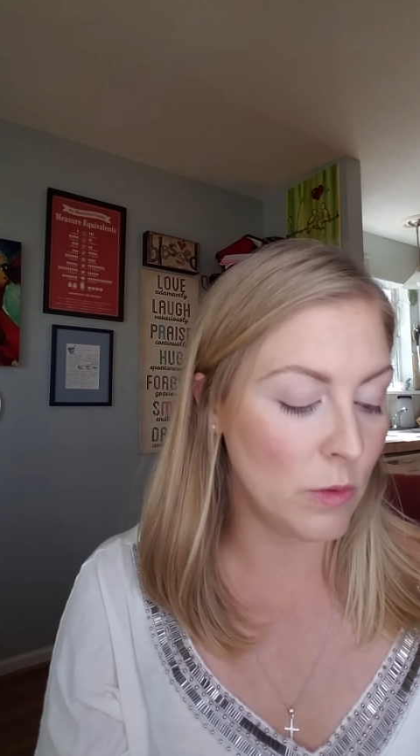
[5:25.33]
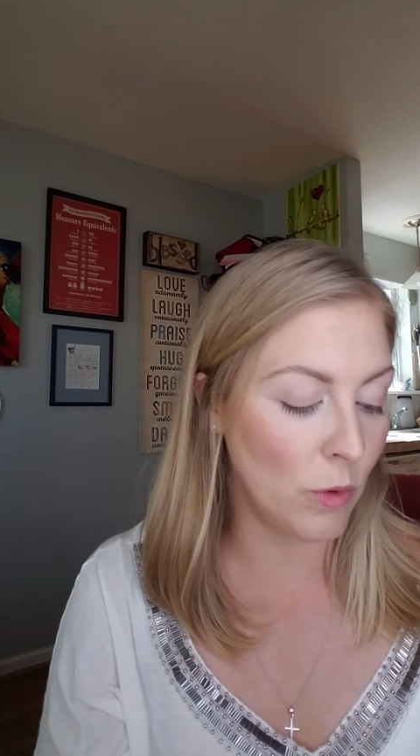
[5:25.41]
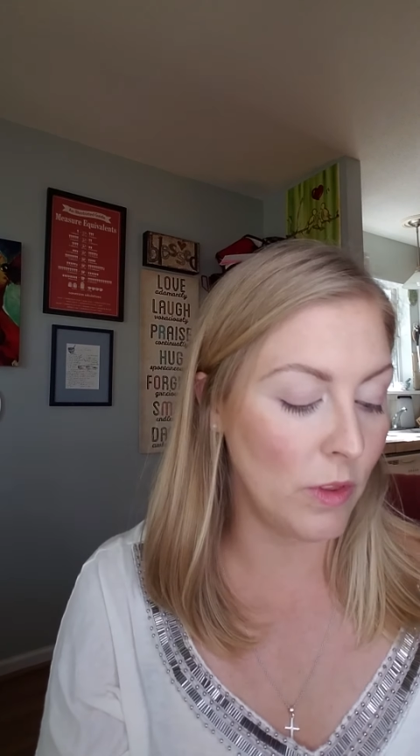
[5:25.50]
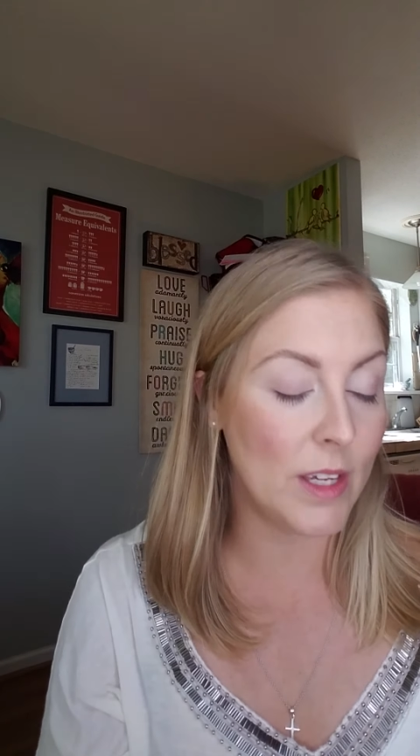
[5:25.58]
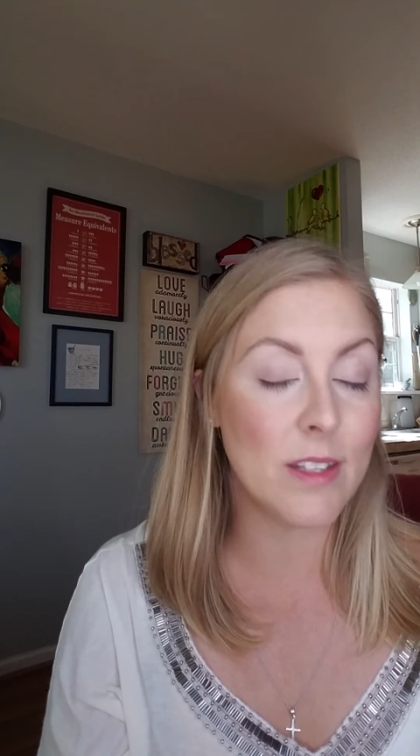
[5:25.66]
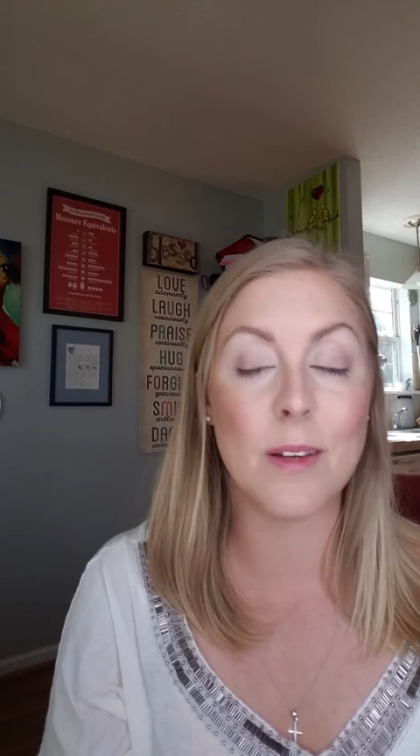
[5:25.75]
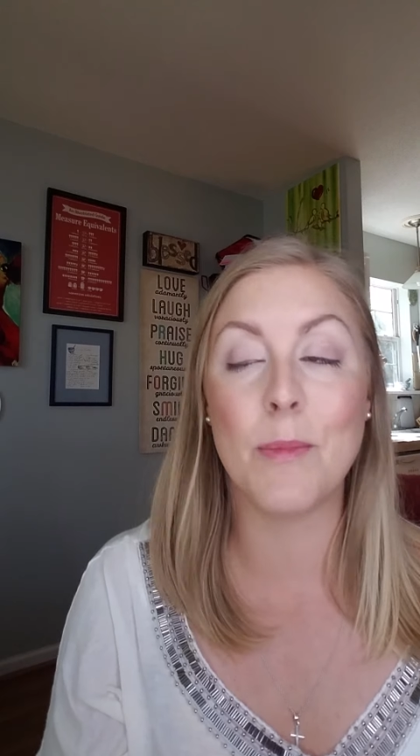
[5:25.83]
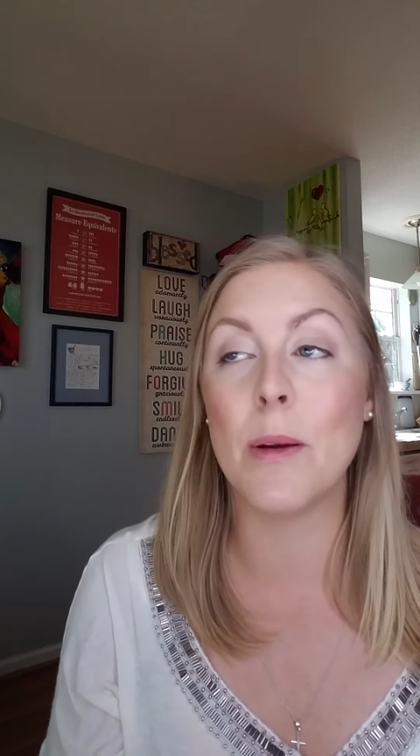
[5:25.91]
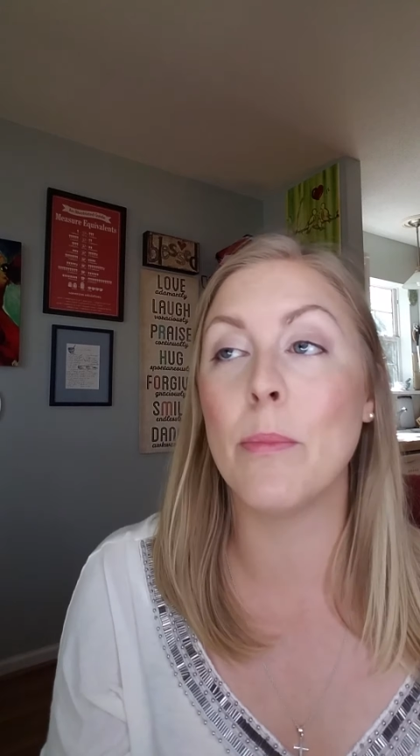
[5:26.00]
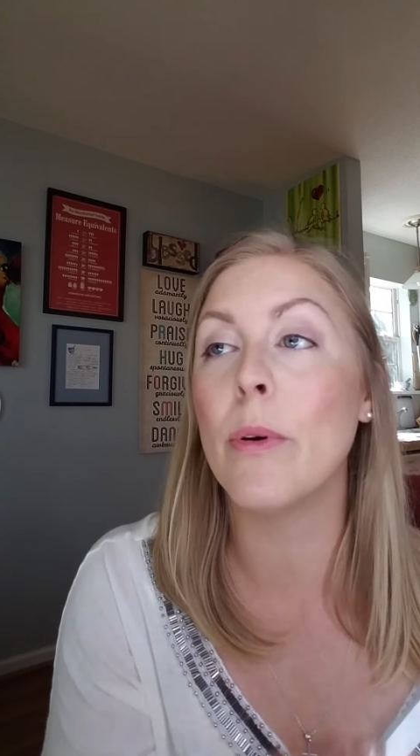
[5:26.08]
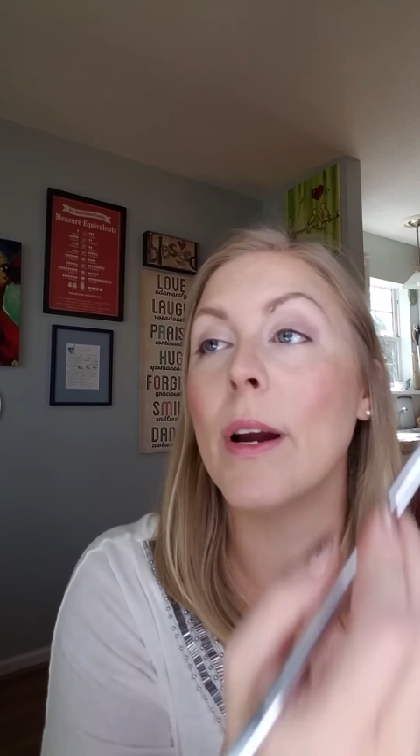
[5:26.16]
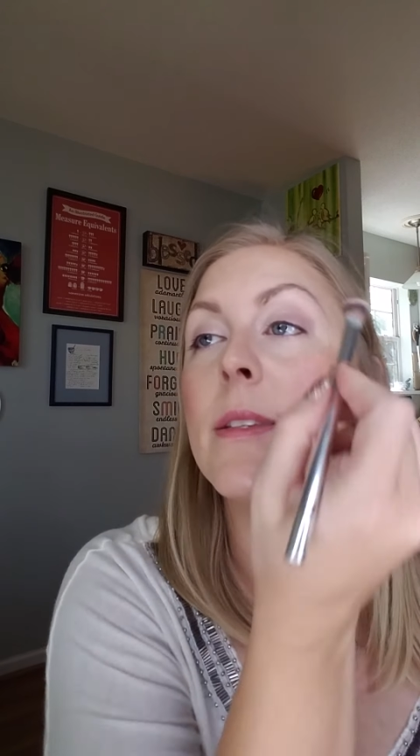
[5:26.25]
Well, this, I'm gonna
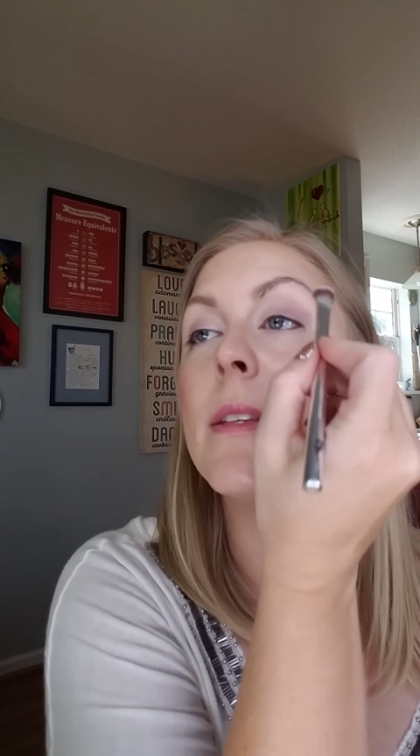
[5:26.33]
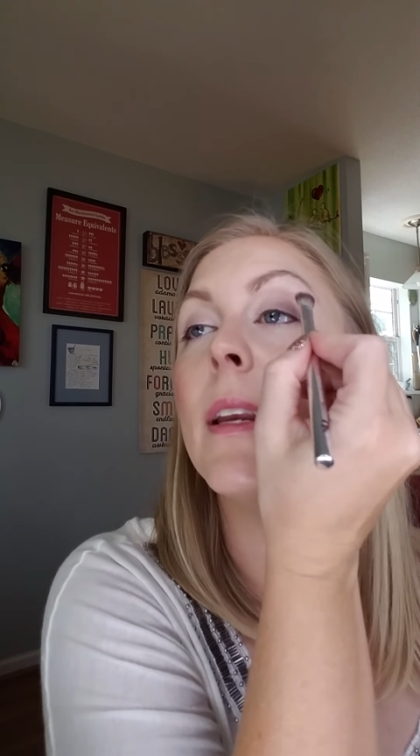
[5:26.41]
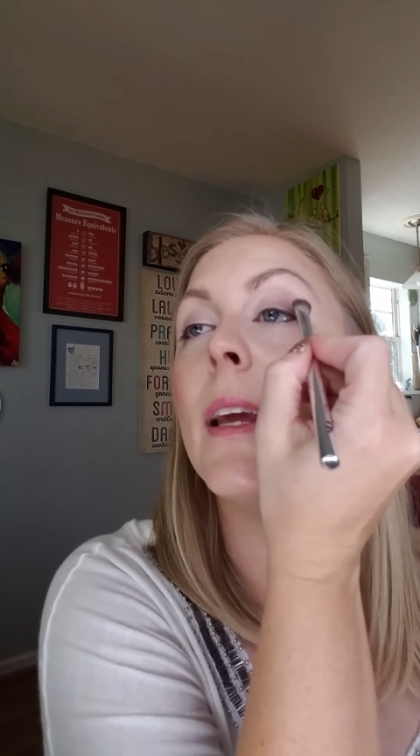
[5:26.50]
press it